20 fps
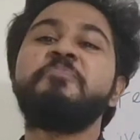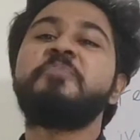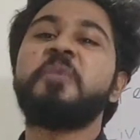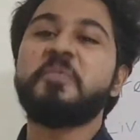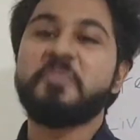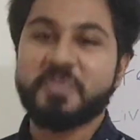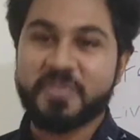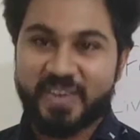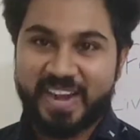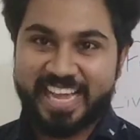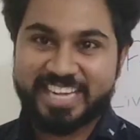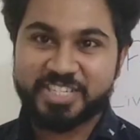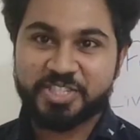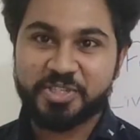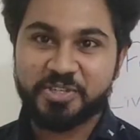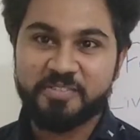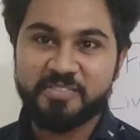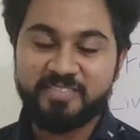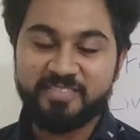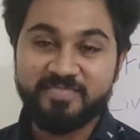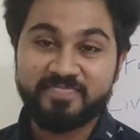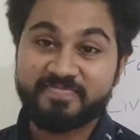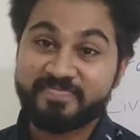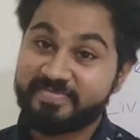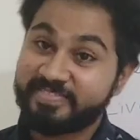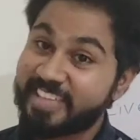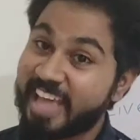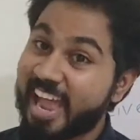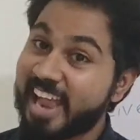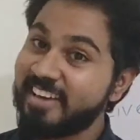population.
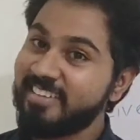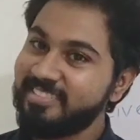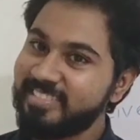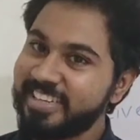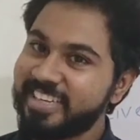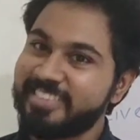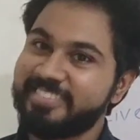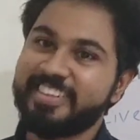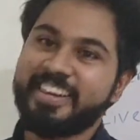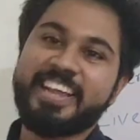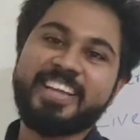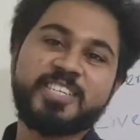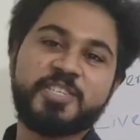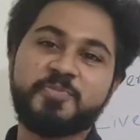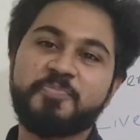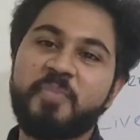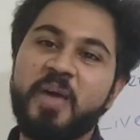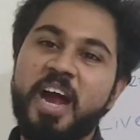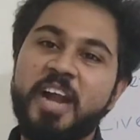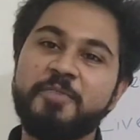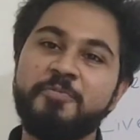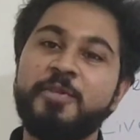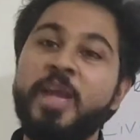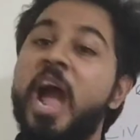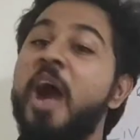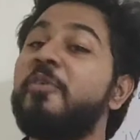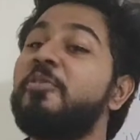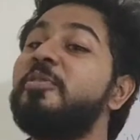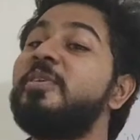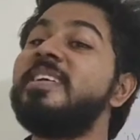Then in the next part we
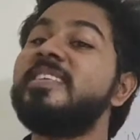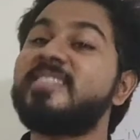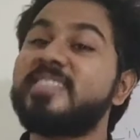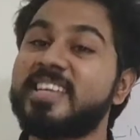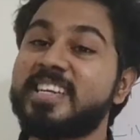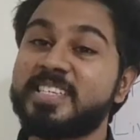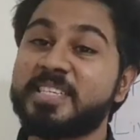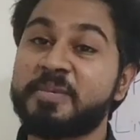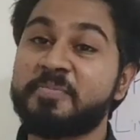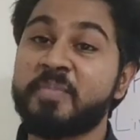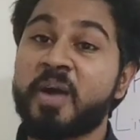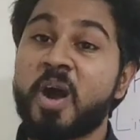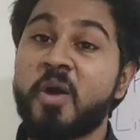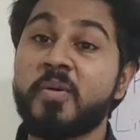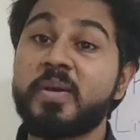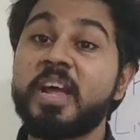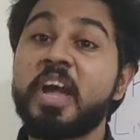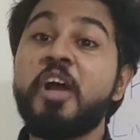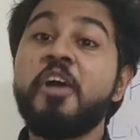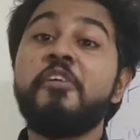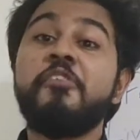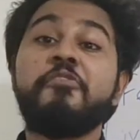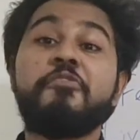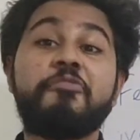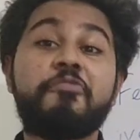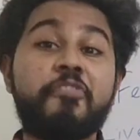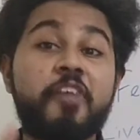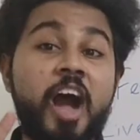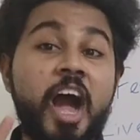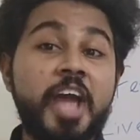have to discuss about
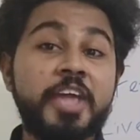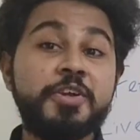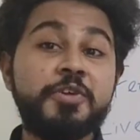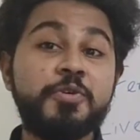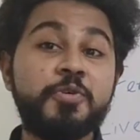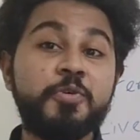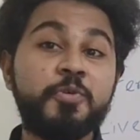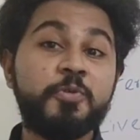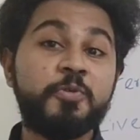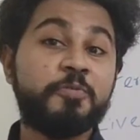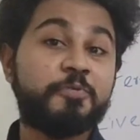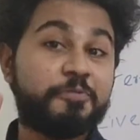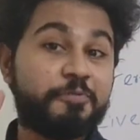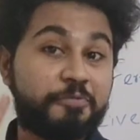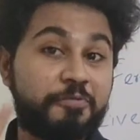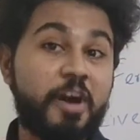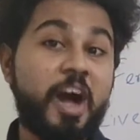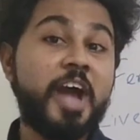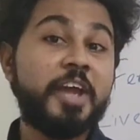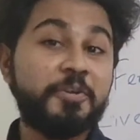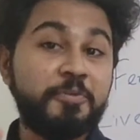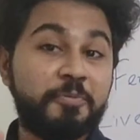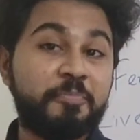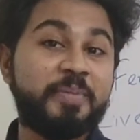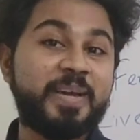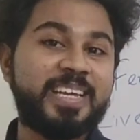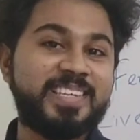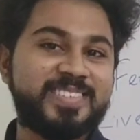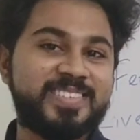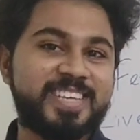
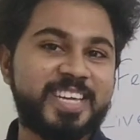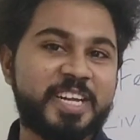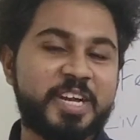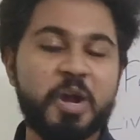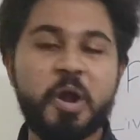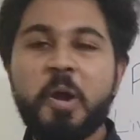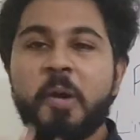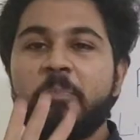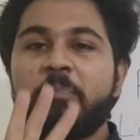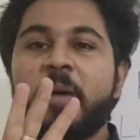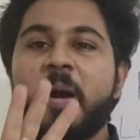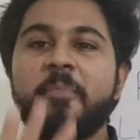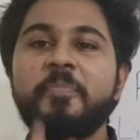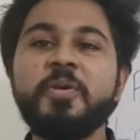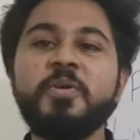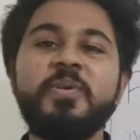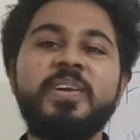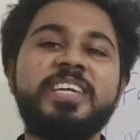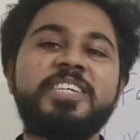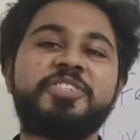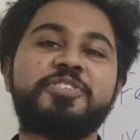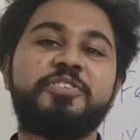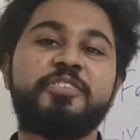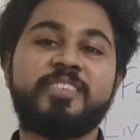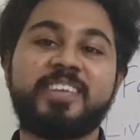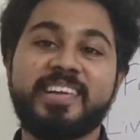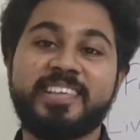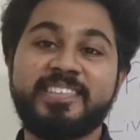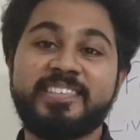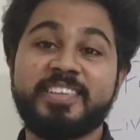five basic
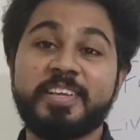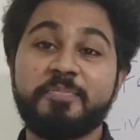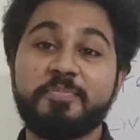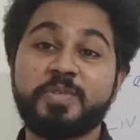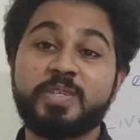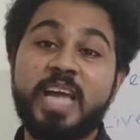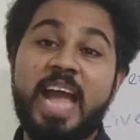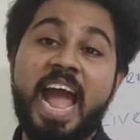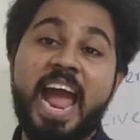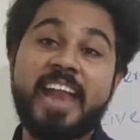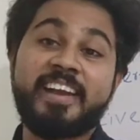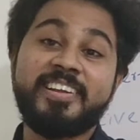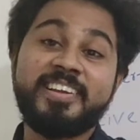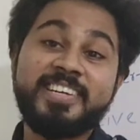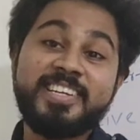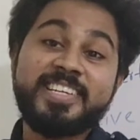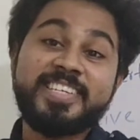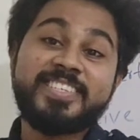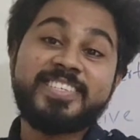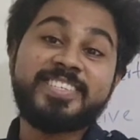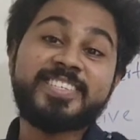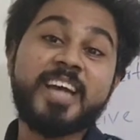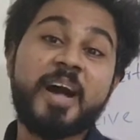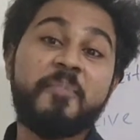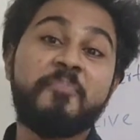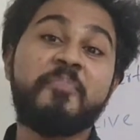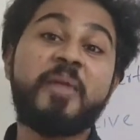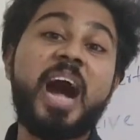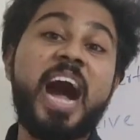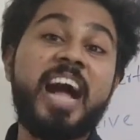population concepts and
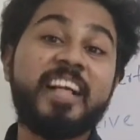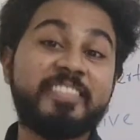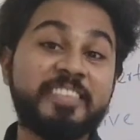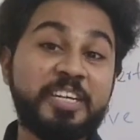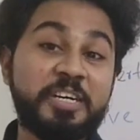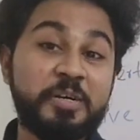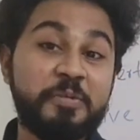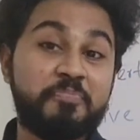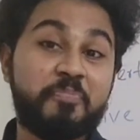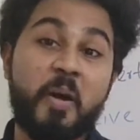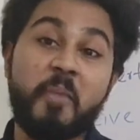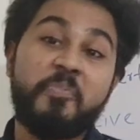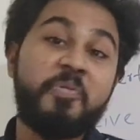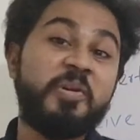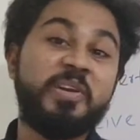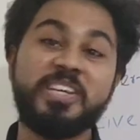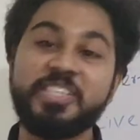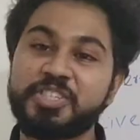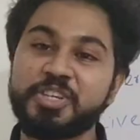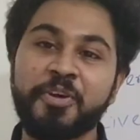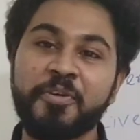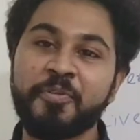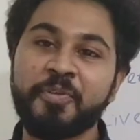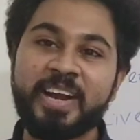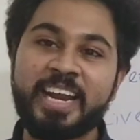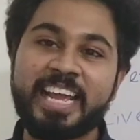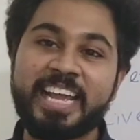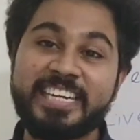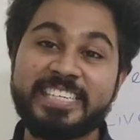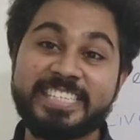some other population
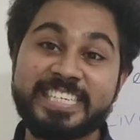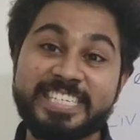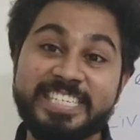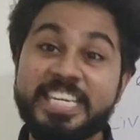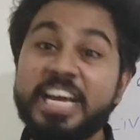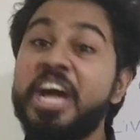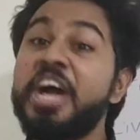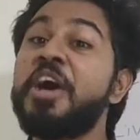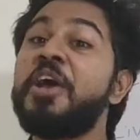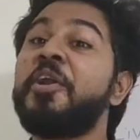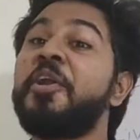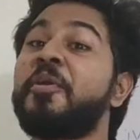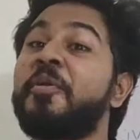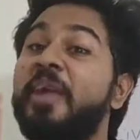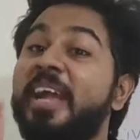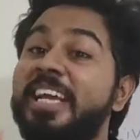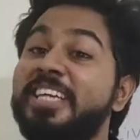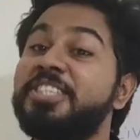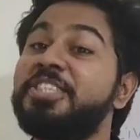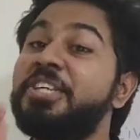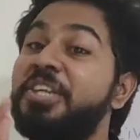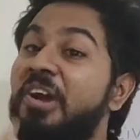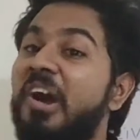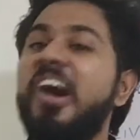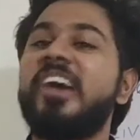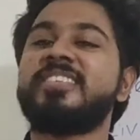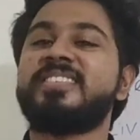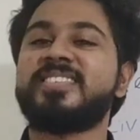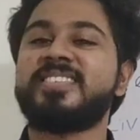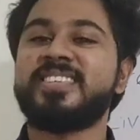related
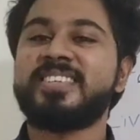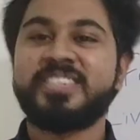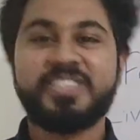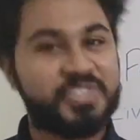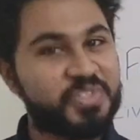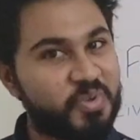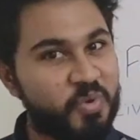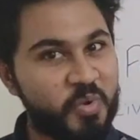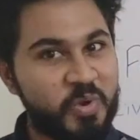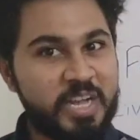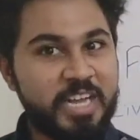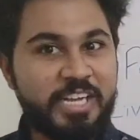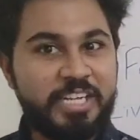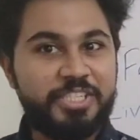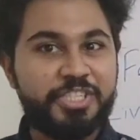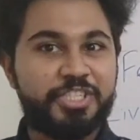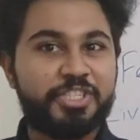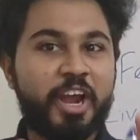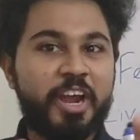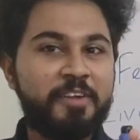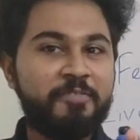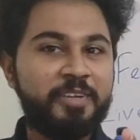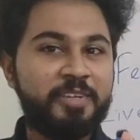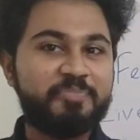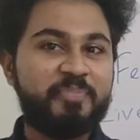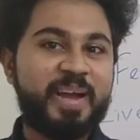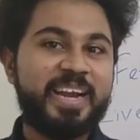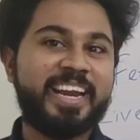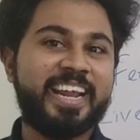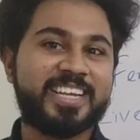ratios. So join
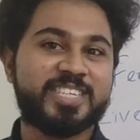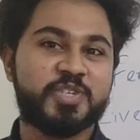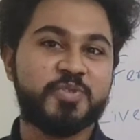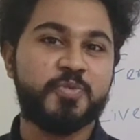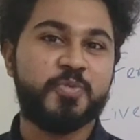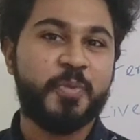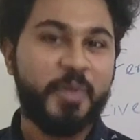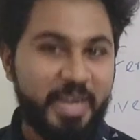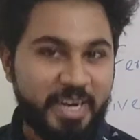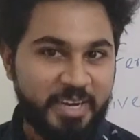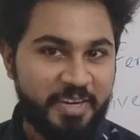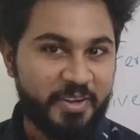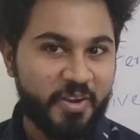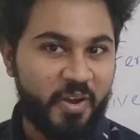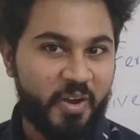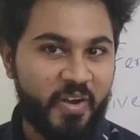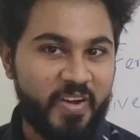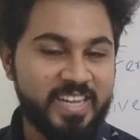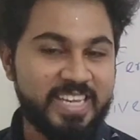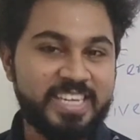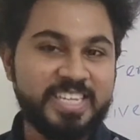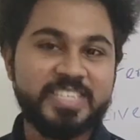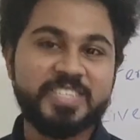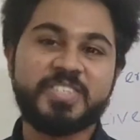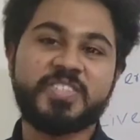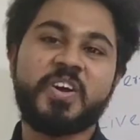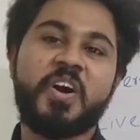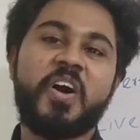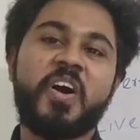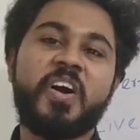with my next video.
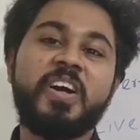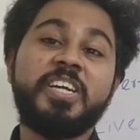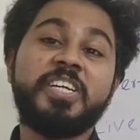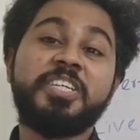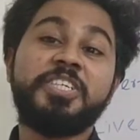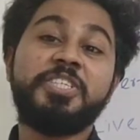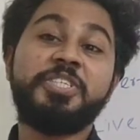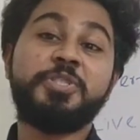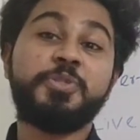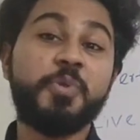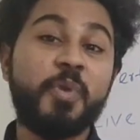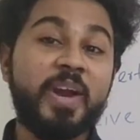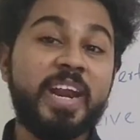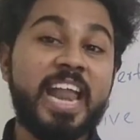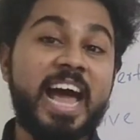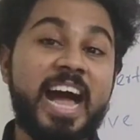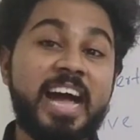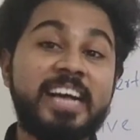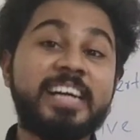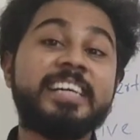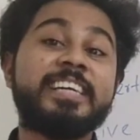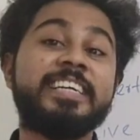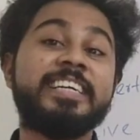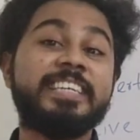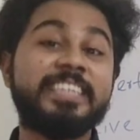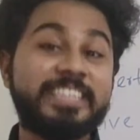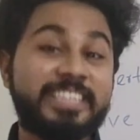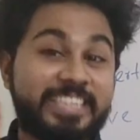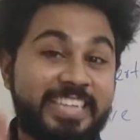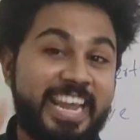So you are
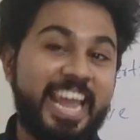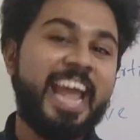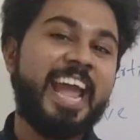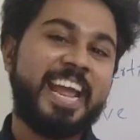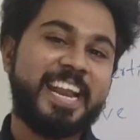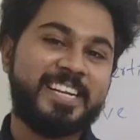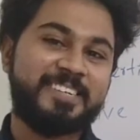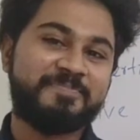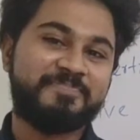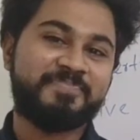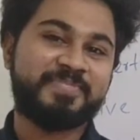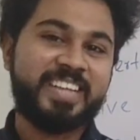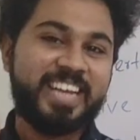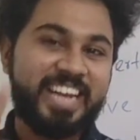again